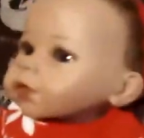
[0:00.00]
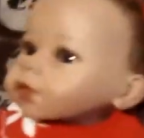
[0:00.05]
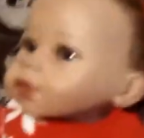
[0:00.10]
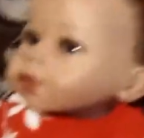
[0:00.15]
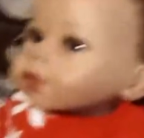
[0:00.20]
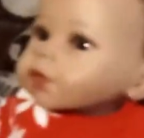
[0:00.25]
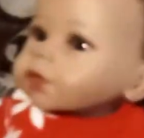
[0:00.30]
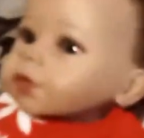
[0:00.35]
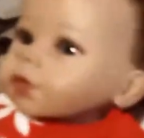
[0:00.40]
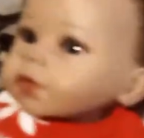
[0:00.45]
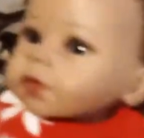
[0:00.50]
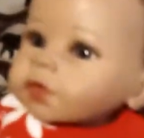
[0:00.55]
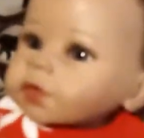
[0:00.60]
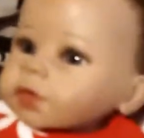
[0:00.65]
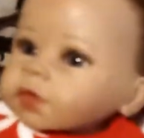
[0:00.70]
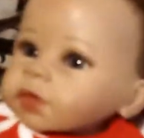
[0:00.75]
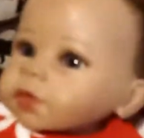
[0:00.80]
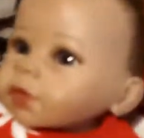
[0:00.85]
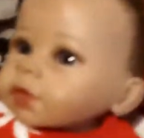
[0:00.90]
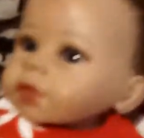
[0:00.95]
anyway.
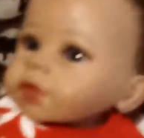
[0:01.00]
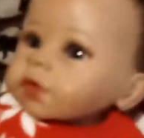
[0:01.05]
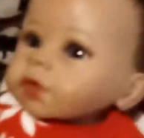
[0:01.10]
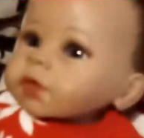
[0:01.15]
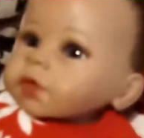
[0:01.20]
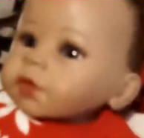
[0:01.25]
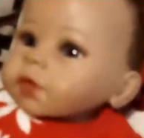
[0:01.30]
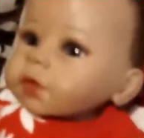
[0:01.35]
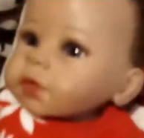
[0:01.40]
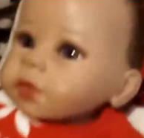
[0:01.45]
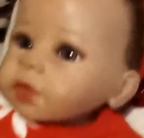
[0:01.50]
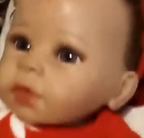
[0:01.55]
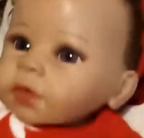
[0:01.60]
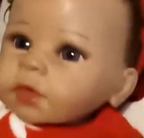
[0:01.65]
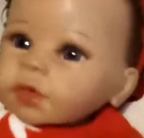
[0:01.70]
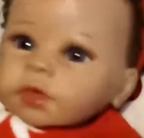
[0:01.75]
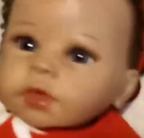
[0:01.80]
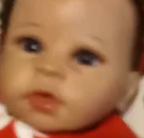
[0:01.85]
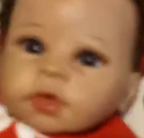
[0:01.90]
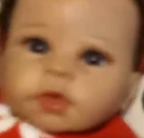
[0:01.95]

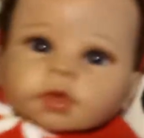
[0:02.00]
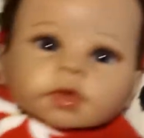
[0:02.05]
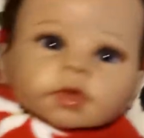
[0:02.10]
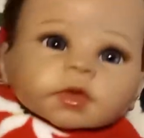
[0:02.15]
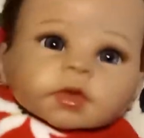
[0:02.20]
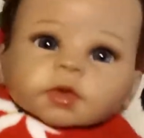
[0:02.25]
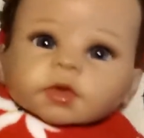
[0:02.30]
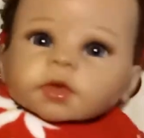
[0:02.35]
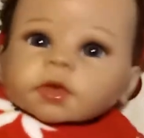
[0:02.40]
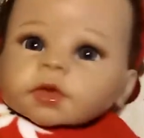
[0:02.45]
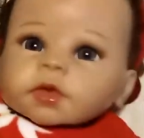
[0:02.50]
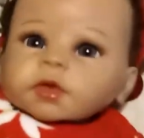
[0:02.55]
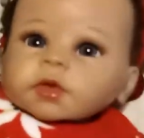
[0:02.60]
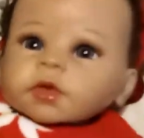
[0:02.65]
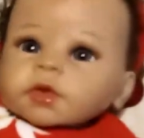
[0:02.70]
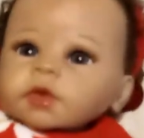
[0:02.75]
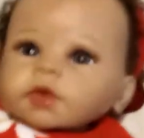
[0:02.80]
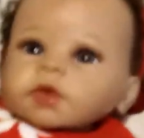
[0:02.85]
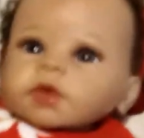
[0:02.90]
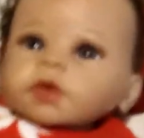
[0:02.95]
This is Miss
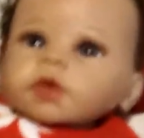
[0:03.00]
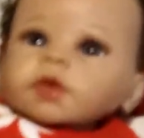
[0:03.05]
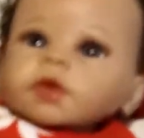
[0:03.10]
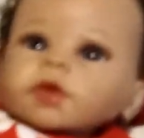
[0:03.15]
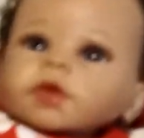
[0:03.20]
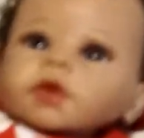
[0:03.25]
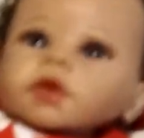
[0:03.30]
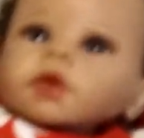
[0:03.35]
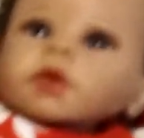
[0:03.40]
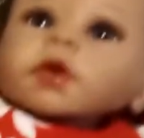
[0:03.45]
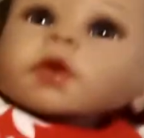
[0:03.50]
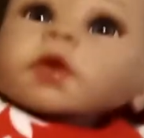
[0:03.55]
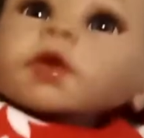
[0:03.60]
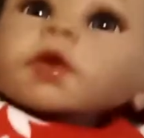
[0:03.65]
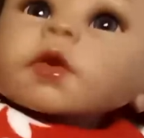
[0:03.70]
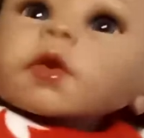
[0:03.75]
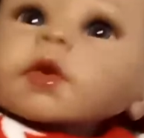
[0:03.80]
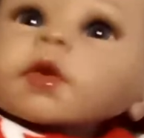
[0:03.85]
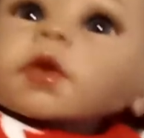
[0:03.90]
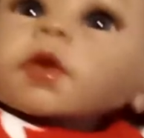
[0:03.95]
Hannah.
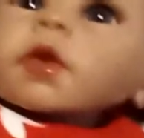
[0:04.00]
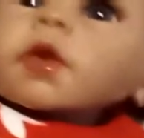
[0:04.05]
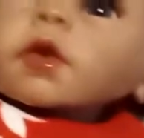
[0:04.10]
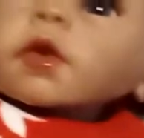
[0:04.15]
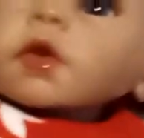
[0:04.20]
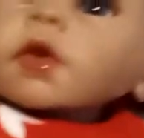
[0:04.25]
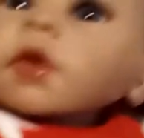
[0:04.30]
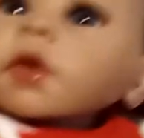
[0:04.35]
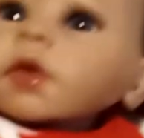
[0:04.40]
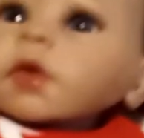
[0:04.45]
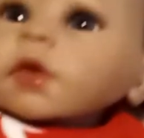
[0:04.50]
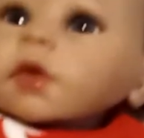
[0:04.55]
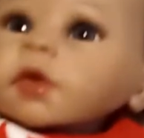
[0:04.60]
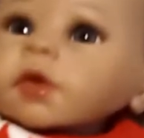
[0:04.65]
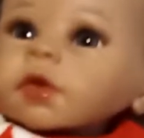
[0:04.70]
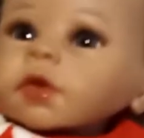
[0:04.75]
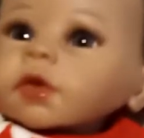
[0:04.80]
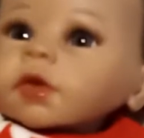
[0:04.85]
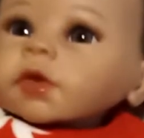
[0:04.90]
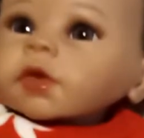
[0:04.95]
She
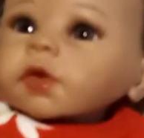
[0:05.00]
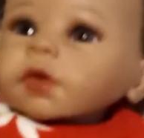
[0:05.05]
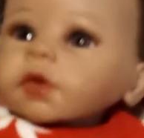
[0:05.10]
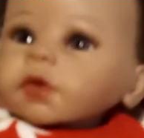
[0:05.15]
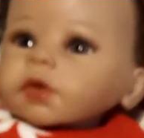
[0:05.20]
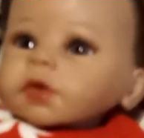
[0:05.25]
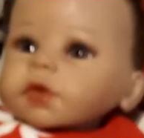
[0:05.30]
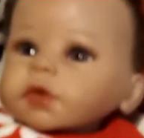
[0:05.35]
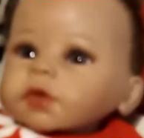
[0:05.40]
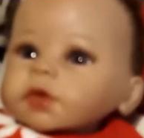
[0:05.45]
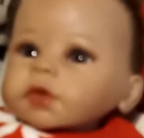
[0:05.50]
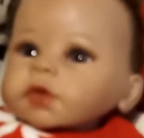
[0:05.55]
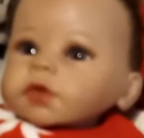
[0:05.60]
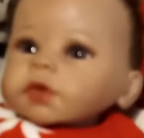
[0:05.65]
is a